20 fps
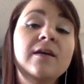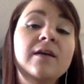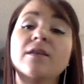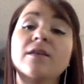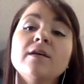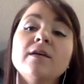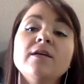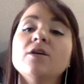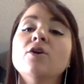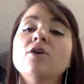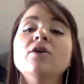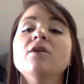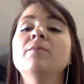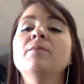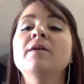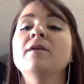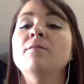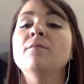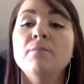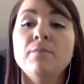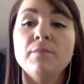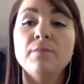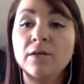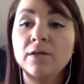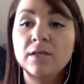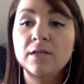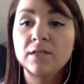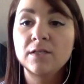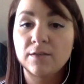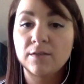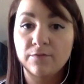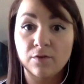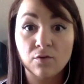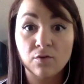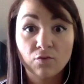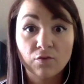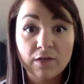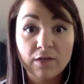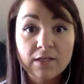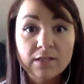It could have been a million
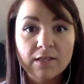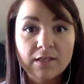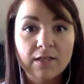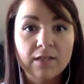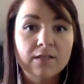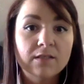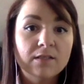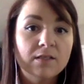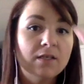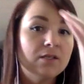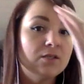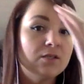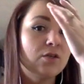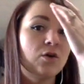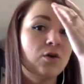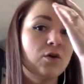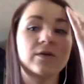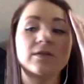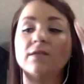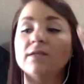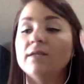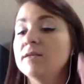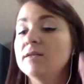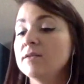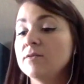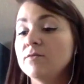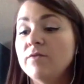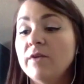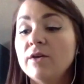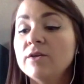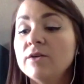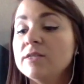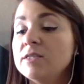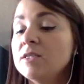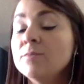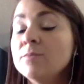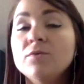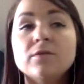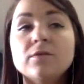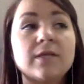different reasons. And so it's very
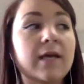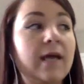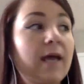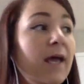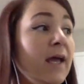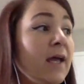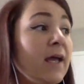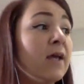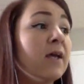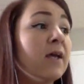simple. Say, hey,